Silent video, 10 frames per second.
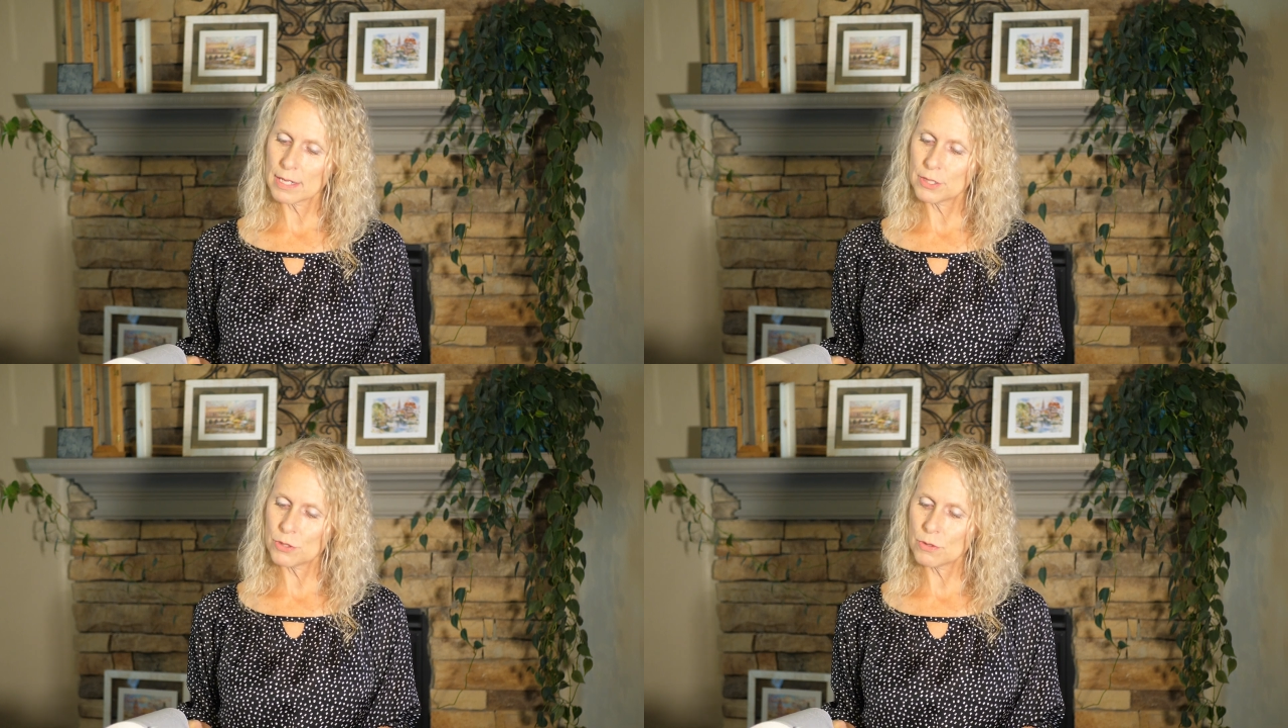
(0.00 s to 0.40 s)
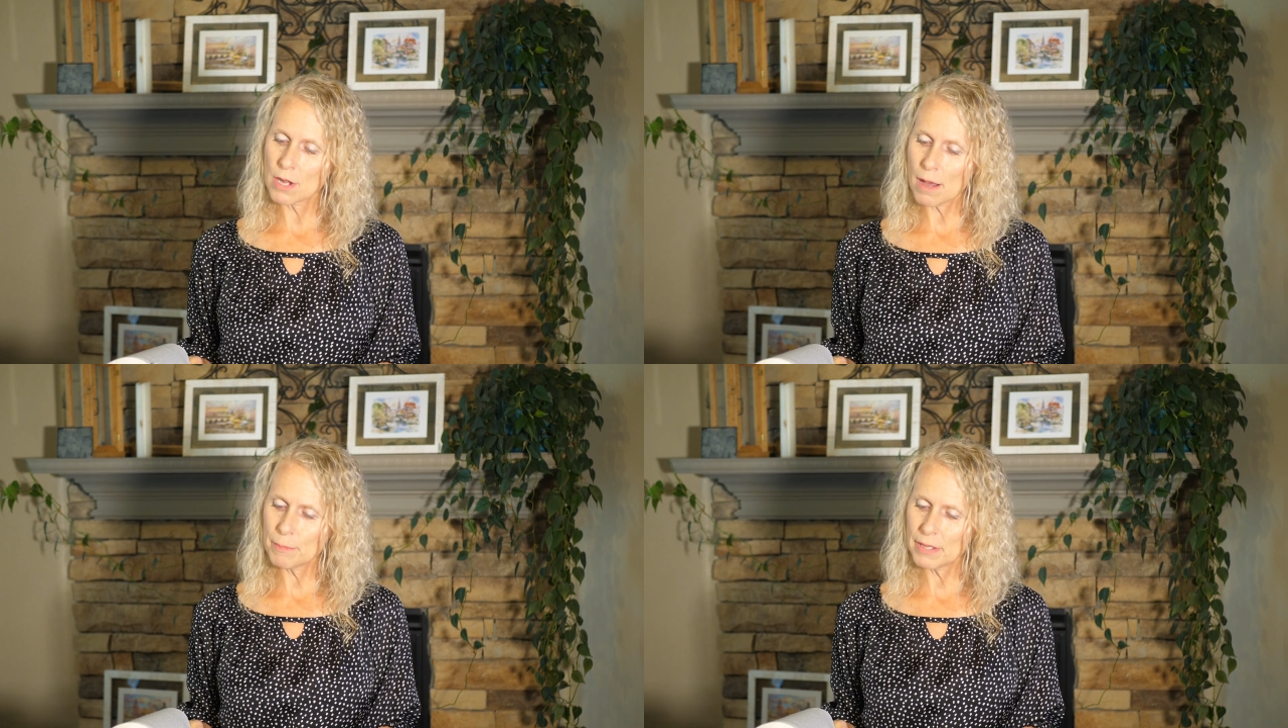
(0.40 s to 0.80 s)
and do
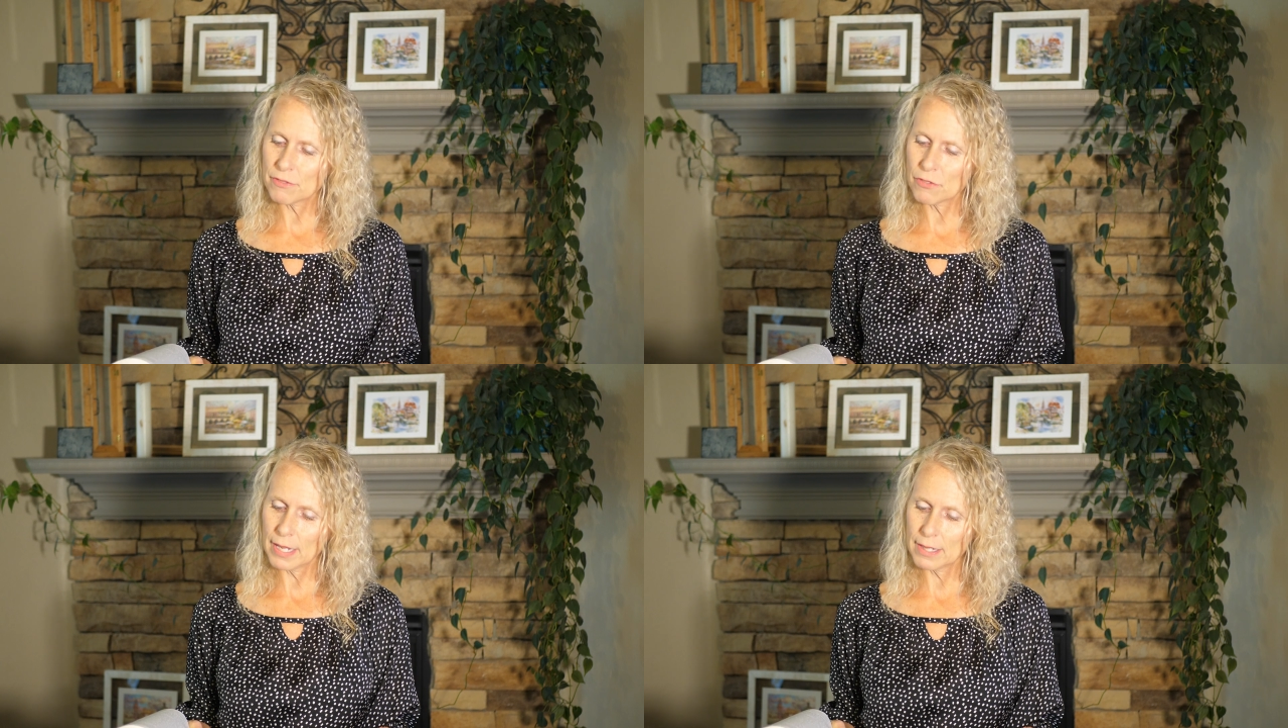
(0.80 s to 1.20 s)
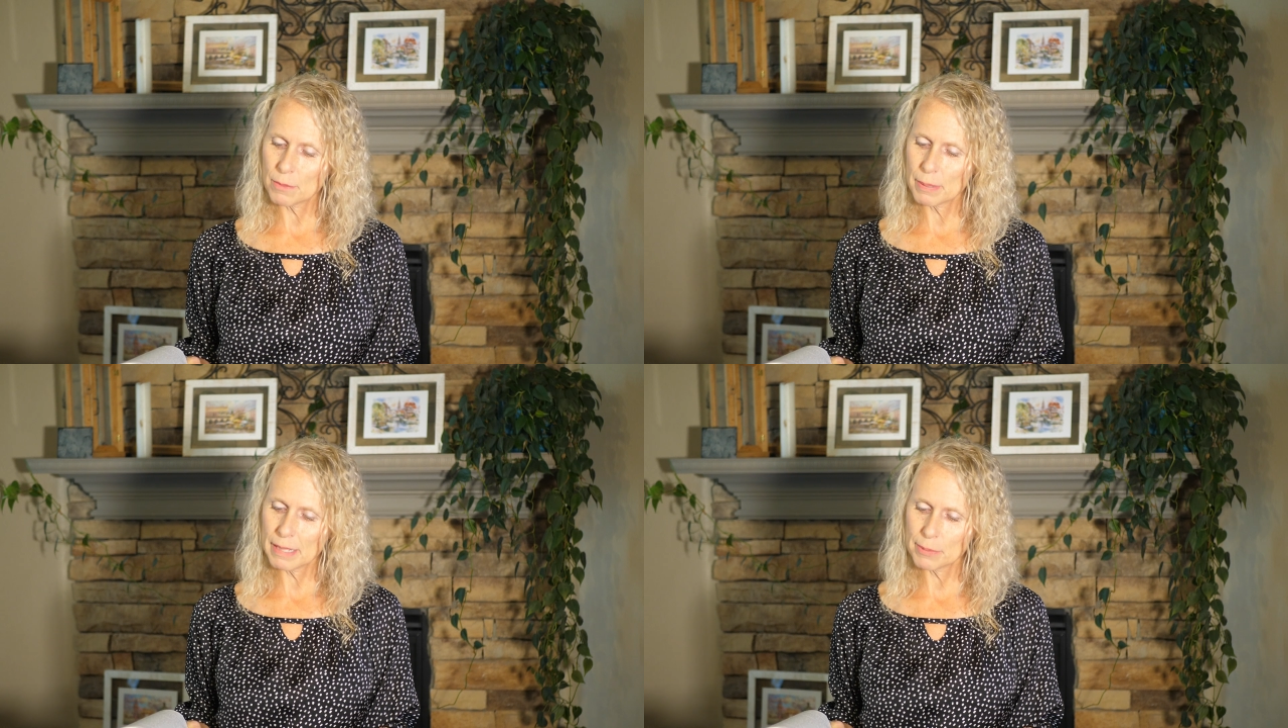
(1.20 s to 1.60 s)
not be afraid of
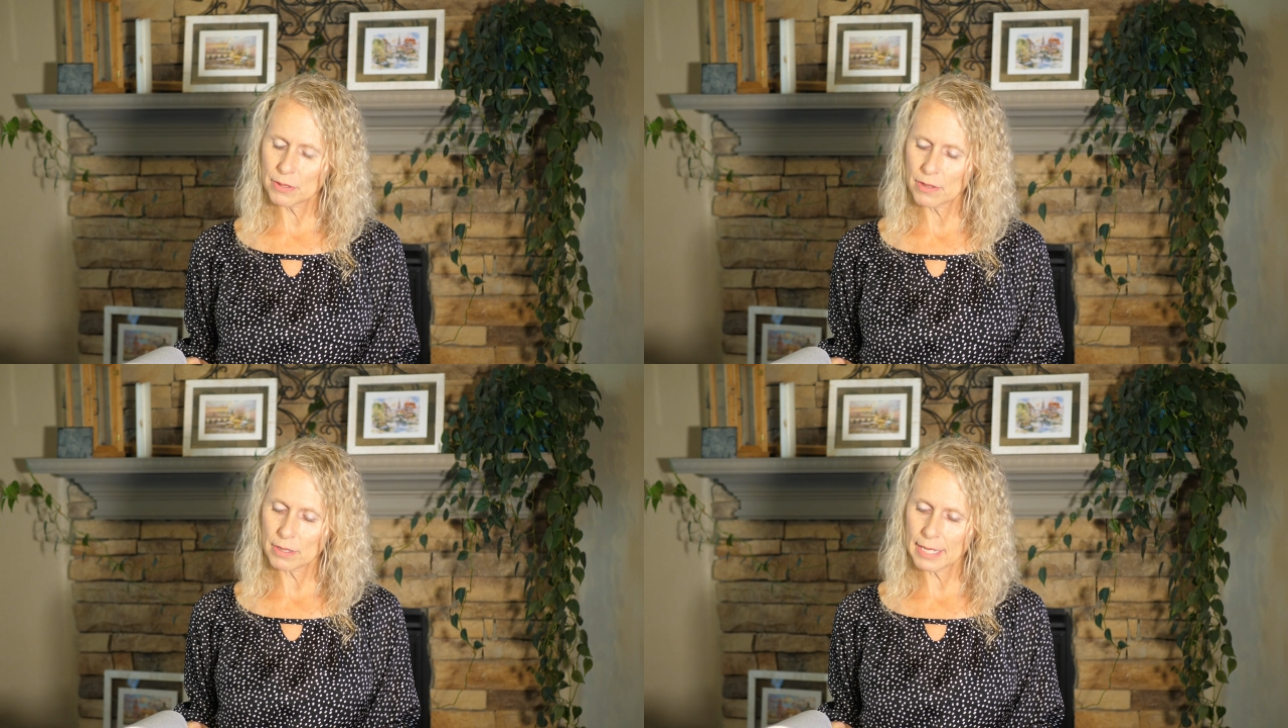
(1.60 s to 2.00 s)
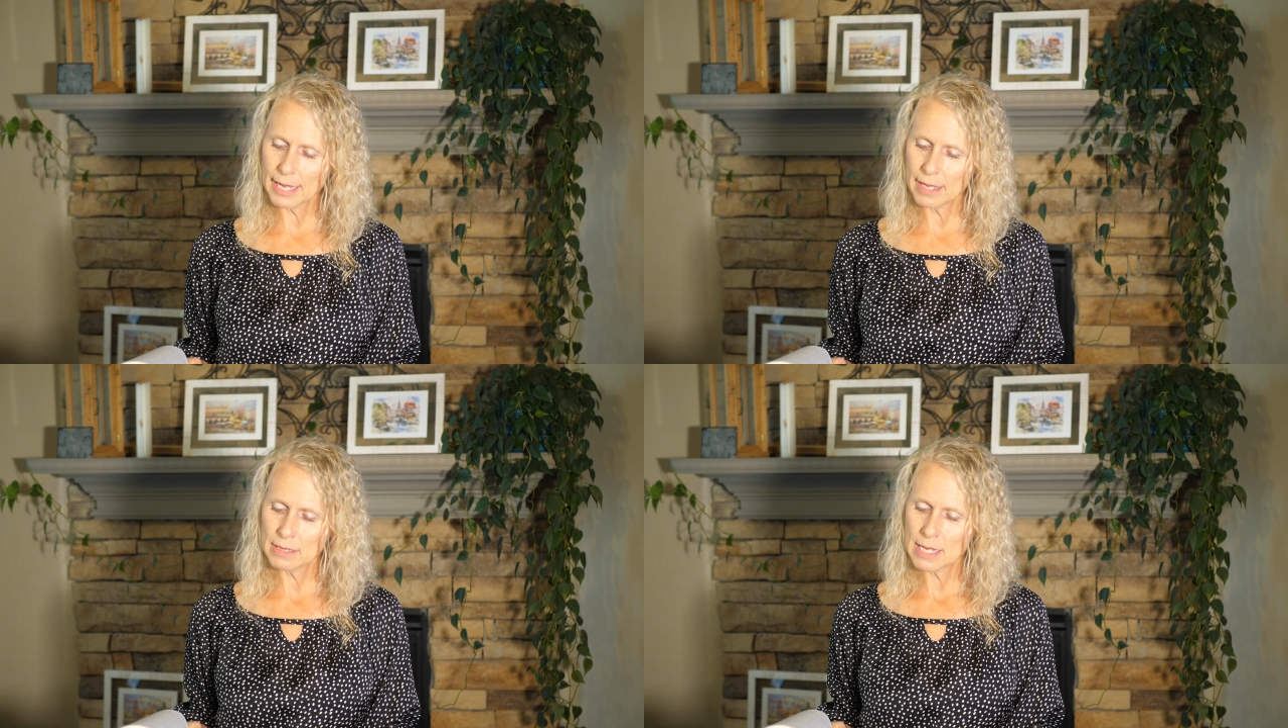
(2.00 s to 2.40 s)
the people of the
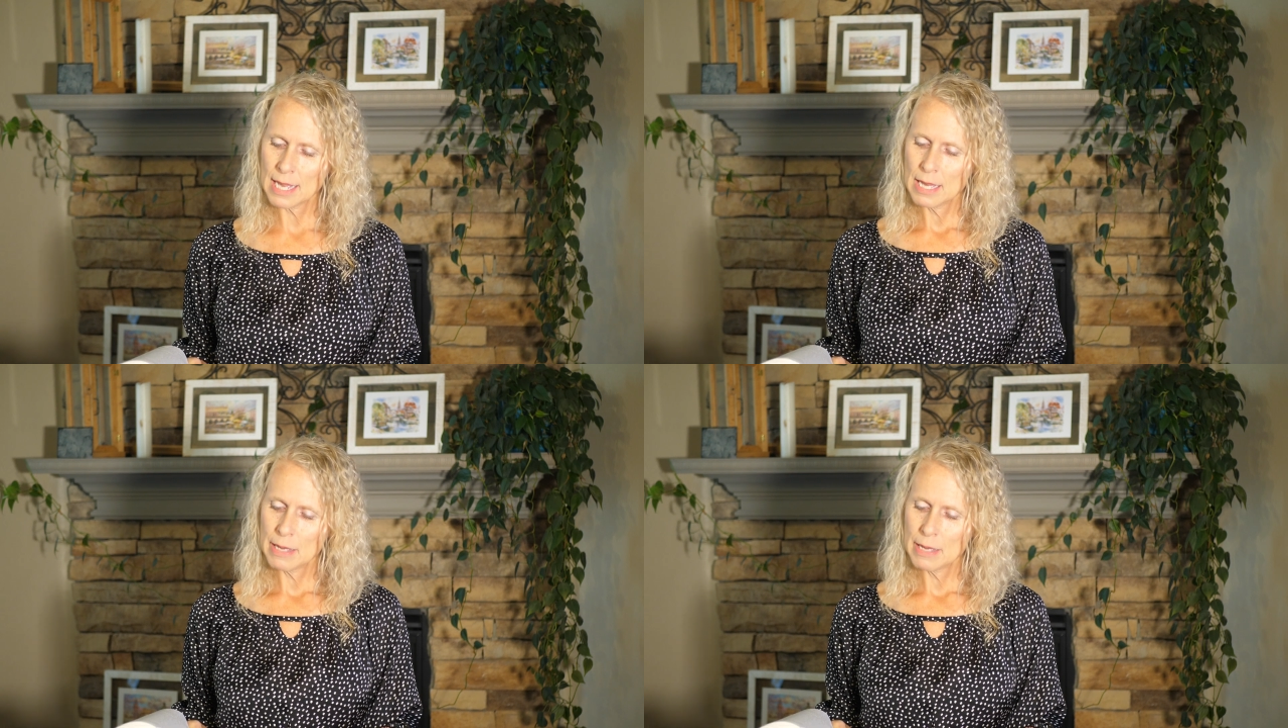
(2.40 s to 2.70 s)
land,